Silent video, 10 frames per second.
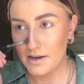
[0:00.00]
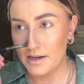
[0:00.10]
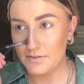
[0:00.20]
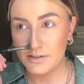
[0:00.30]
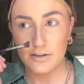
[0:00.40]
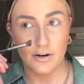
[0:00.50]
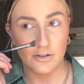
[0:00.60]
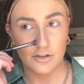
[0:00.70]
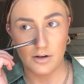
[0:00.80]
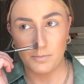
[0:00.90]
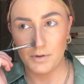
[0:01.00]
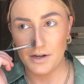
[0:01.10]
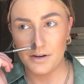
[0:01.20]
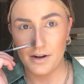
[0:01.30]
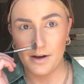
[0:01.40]
And if it's harsh, I'll
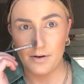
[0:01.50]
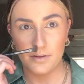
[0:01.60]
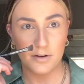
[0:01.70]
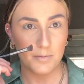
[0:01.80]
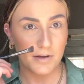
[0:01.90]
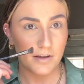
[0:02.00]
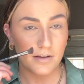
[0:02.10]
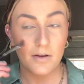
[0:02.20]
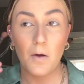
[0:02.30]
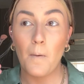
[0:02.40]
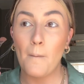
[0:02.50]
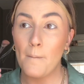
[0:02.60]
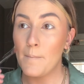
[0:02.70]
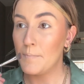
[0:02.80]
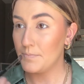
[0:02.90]
blend it out a little bit.
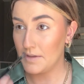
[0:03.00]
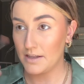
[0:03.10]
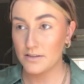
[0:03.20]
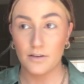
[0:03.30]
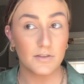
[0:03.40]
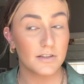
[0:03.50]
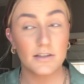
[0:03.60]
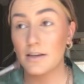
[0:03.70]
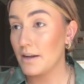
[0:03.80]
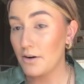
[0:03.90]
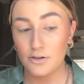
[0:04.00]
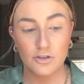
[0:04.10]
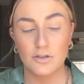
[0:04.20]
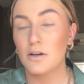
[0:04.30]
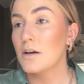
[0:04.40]
Yeah, it's obviously kind of
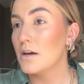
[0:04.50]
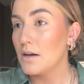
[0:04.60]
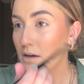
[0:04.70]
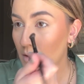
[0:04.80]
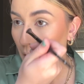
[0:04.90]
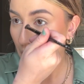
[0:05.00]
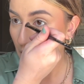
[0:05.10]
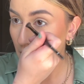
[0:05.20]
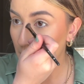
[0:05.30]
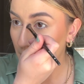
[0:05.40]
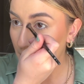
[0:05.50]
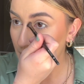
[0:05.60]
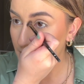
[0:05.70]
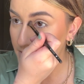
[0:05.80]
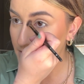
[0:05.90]
harsh.
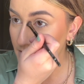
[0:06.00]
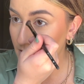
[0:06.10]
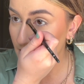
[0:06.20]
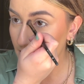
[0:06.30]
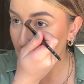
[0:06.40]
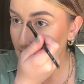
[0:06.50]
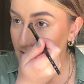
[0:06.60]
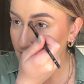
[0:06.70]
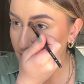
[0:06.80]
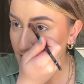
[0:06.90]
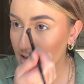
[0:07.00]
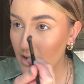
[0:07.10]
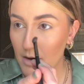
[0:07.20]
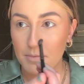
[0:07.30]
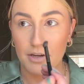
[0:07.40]
But I like starting it
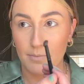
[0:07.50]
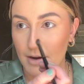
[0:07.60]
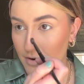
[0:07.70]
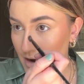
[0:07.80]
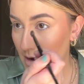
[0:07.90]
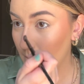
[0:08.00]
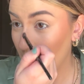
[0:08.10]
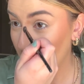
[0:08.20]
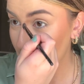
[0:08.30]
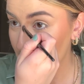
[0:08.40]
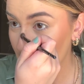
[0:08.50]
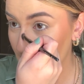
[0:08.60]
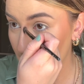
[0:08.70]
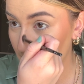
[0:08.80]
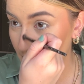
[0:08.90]
up here by your eyebrows and
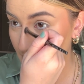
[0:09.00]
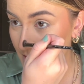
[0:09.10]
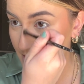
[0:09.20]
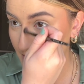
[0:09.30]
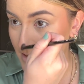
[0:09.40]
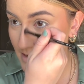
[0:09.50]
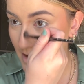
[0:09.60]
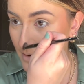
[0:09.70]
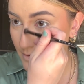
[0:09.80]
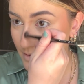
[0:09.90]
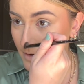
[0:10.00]
then blending it down.